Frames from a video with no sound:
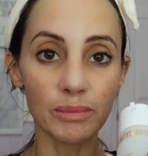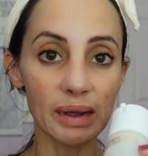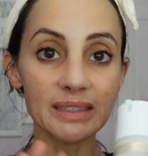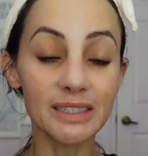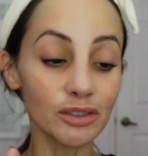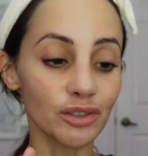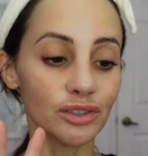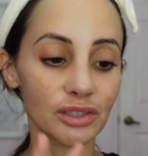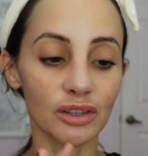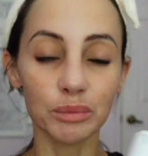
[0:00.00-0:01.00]
My
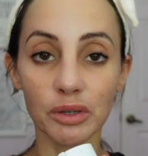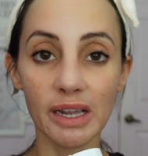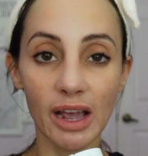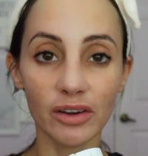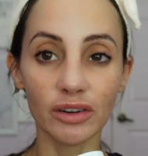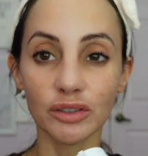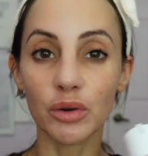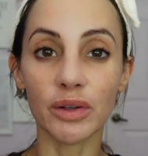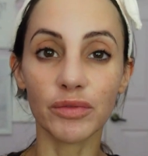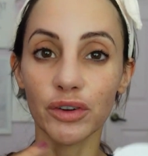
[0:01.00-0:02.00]
sister sells Beauty Counter,
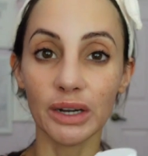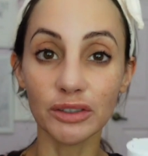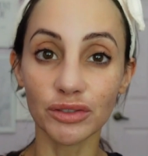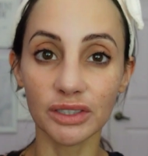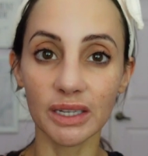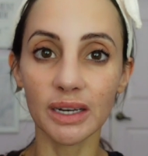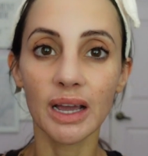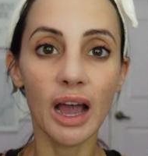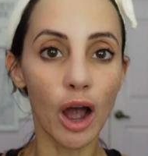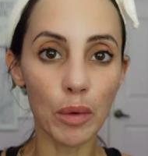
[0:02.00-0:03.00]
so if you're interested,
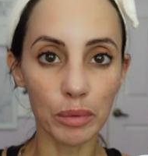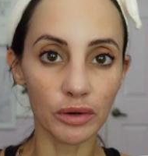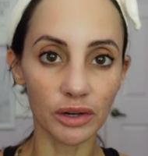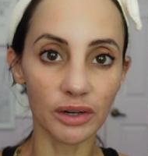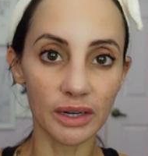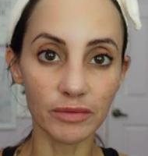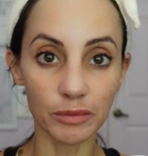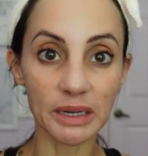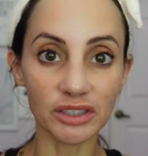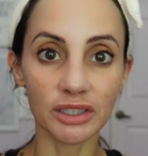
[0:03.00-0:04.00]
I'll put her
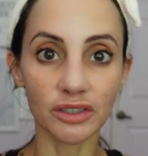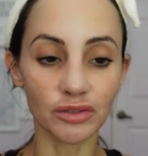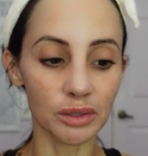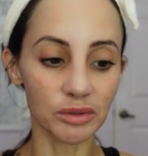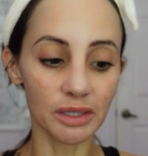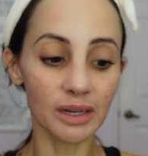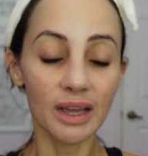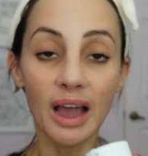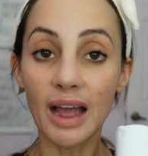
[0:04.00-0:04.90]
information in the description.